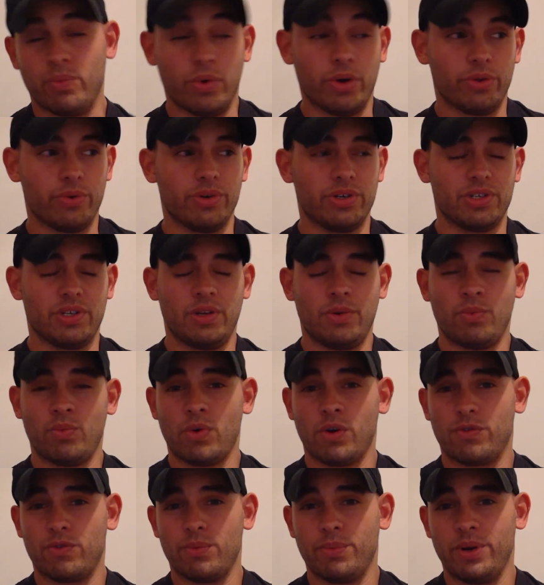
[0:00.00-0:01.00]
whether it didn't
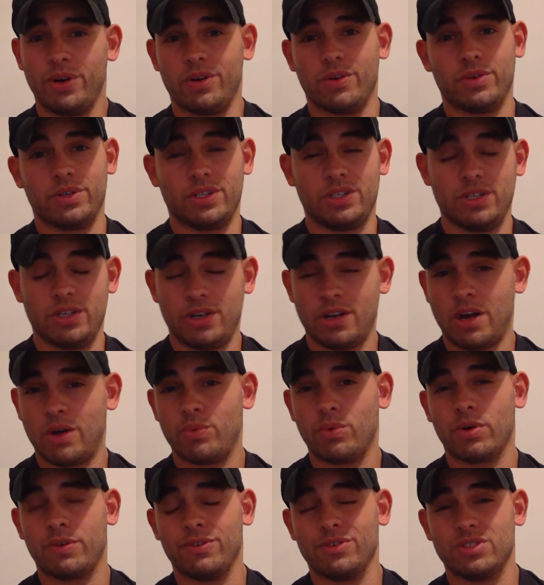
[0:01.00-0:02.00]
work for me or did not
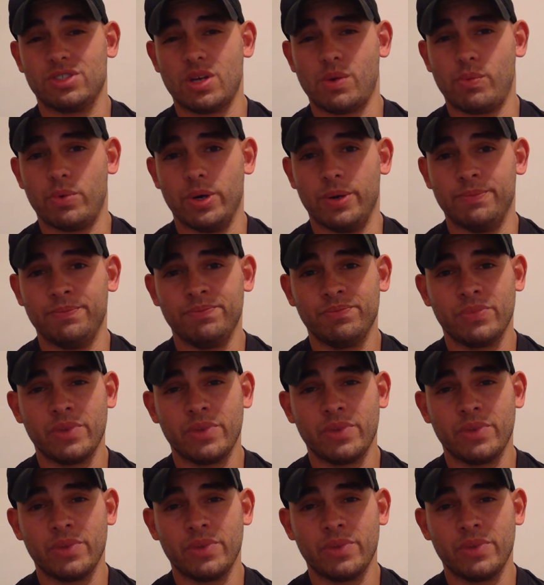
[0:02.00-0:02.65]
work for someone.